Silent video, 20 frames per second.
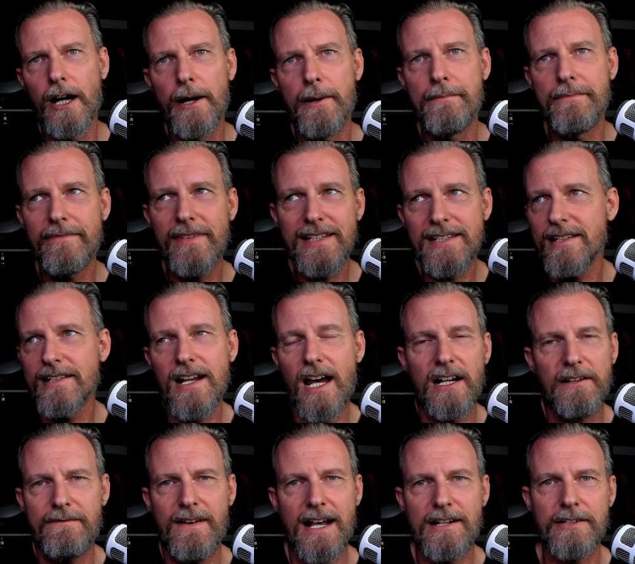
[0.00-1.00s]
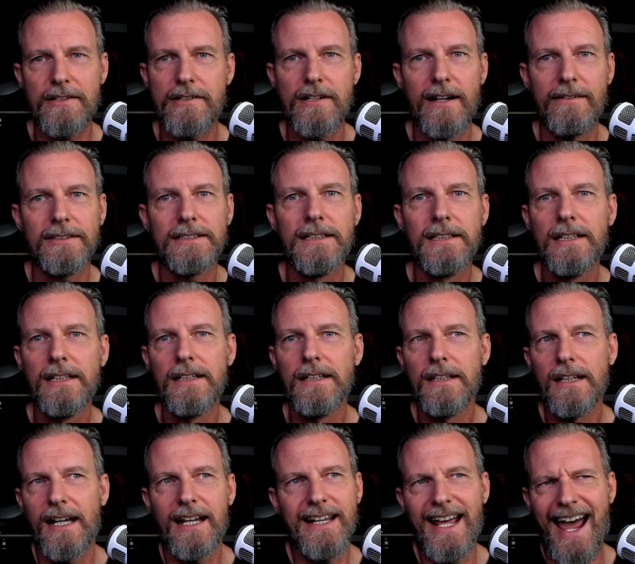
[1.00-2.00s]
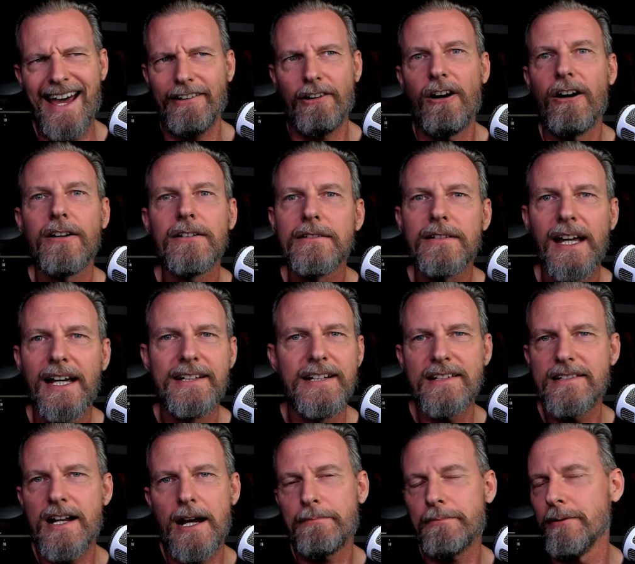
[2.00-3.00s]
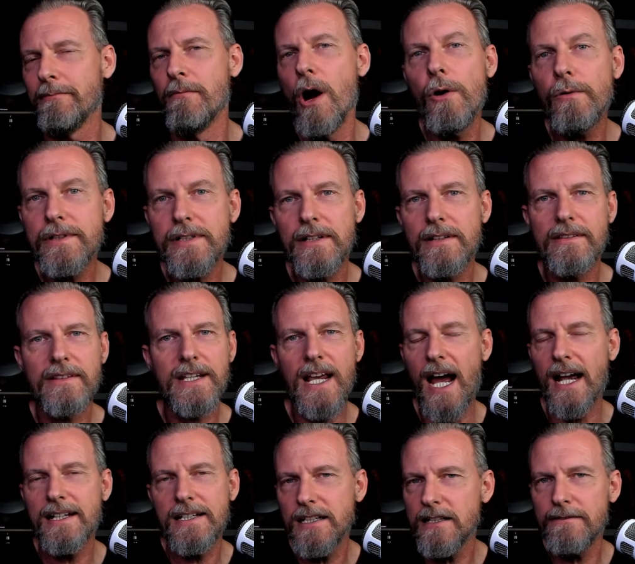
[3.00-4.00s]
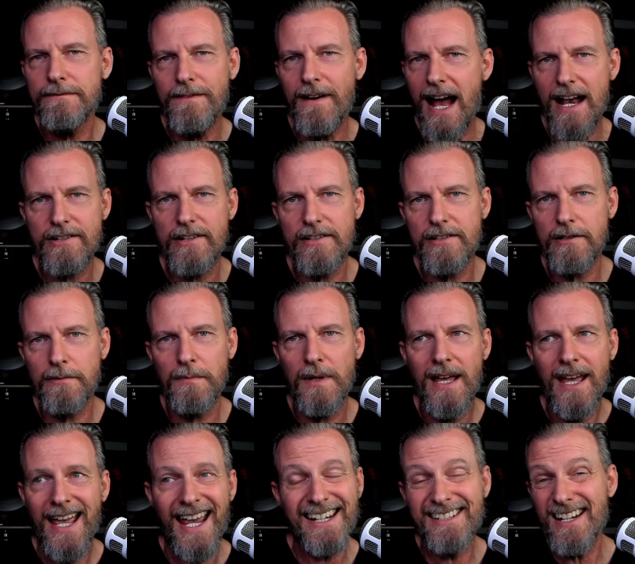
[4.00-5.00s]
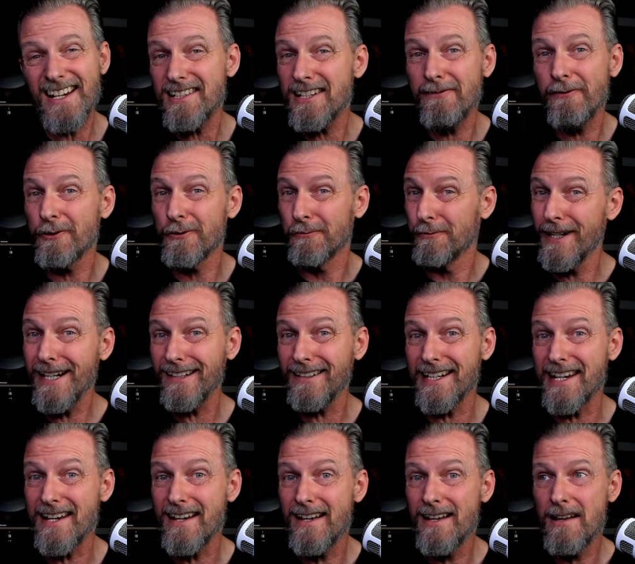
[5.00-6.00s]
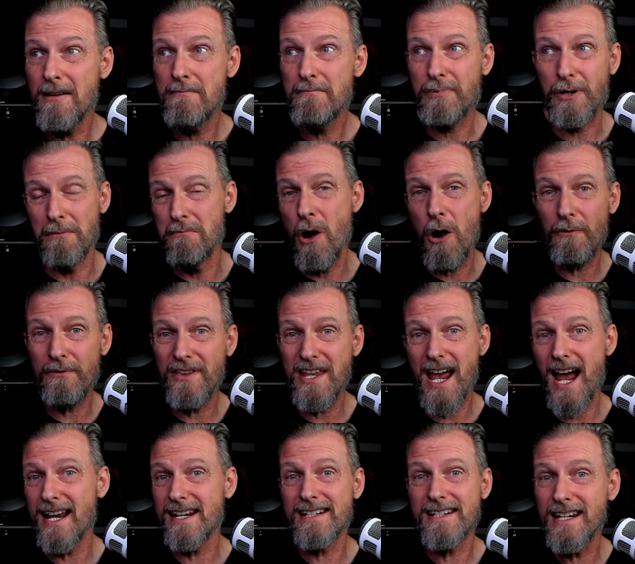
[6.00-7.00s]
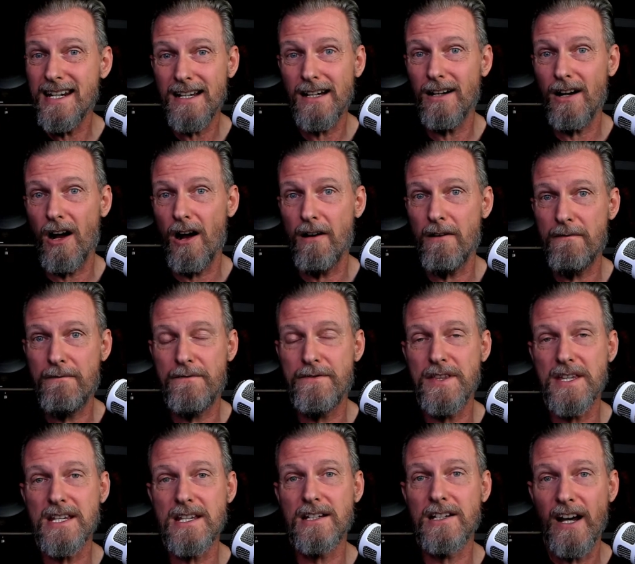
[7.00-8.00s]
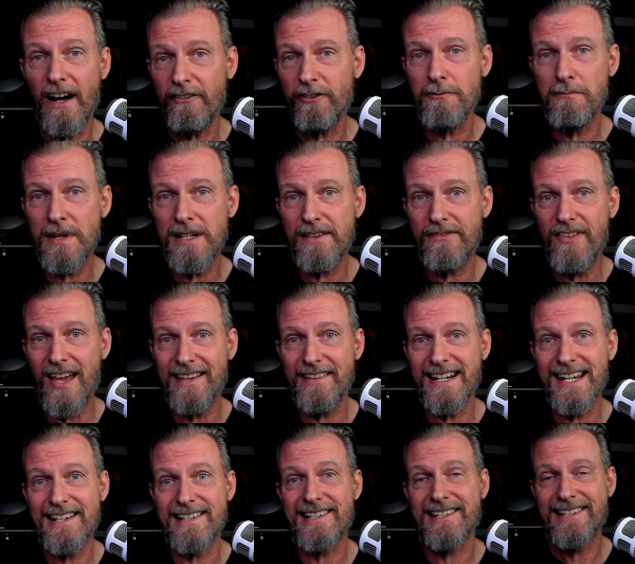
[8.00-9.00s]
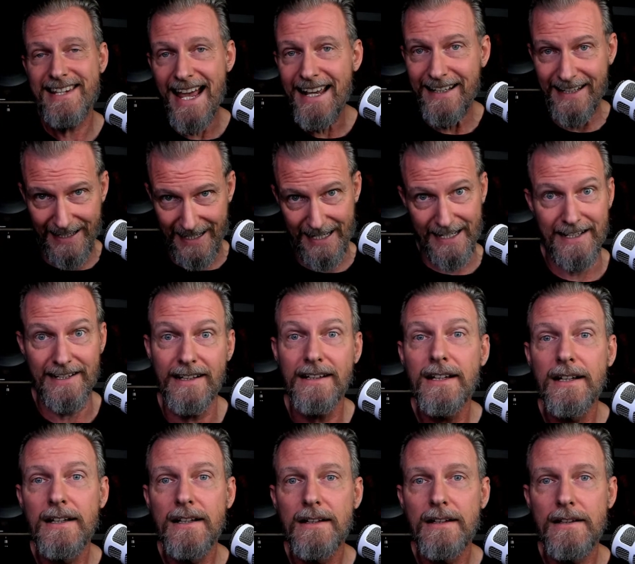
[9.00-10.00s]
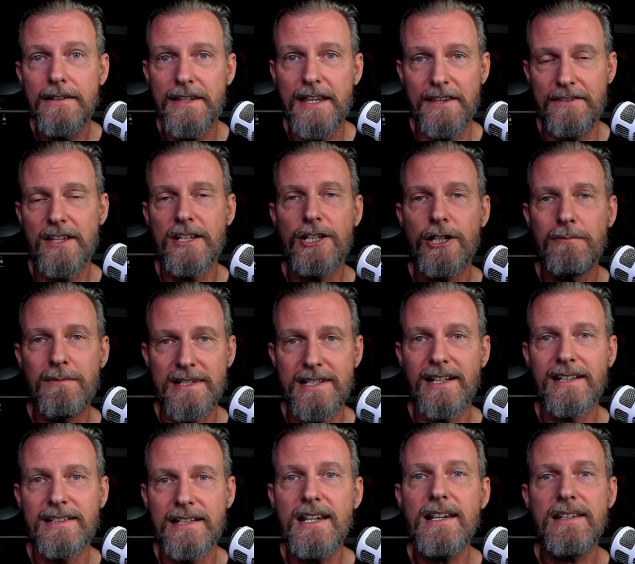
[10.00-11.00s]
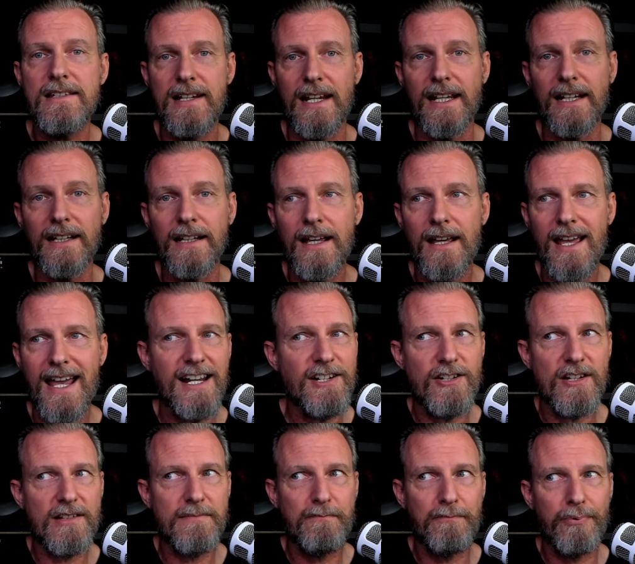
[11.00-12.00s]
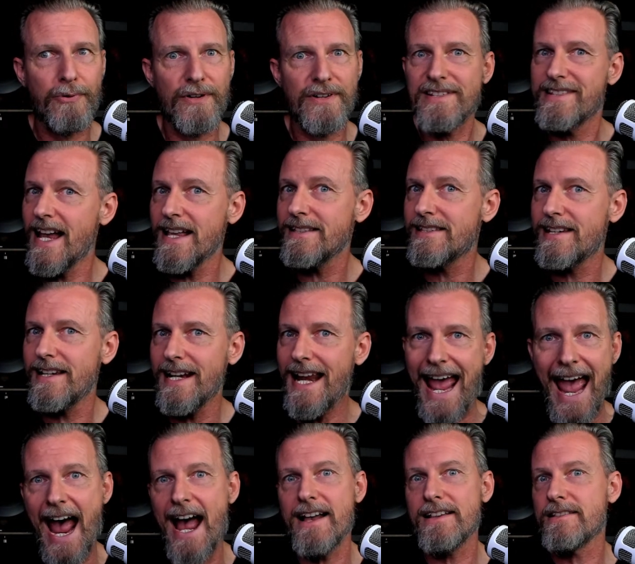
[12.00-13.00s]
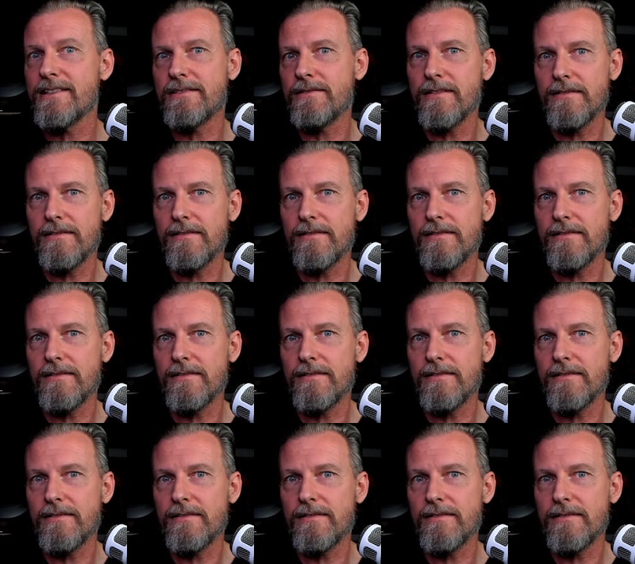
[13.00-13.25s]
This is not a fascist novel at all. It does not promote the idea of fascism. It doesn't even really promote the idea of the government that it's set in, that the humans exist in. It just presents it as